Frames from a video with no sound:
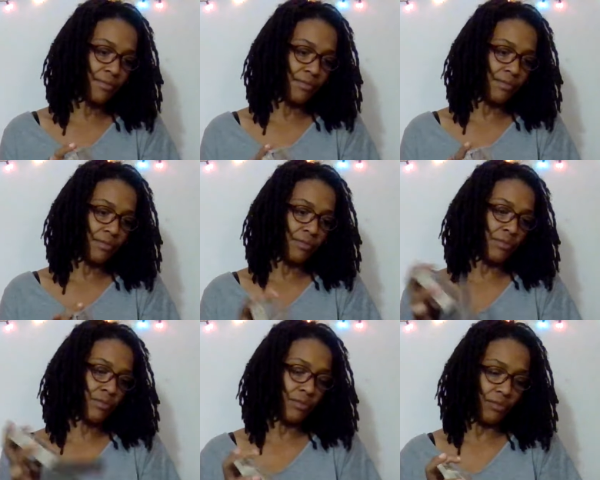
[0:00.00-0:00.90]

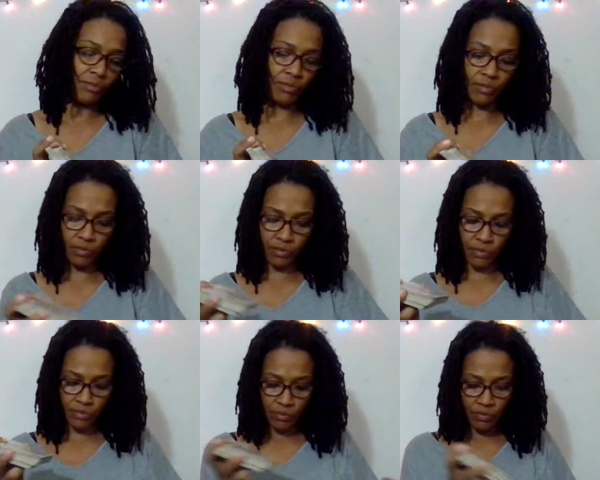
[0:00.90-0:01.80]

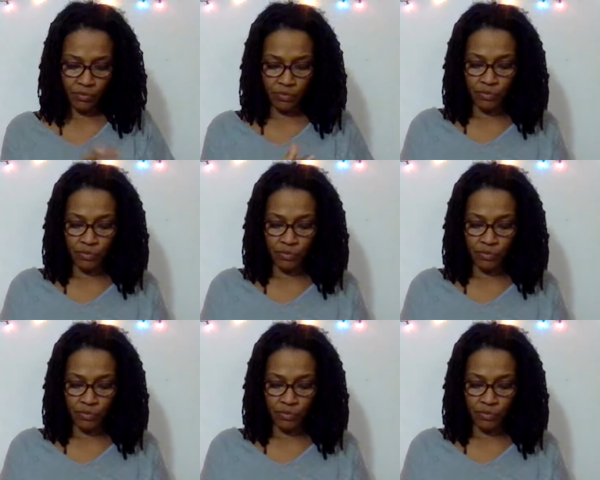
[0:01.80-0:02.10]
No one is speaking in this clip.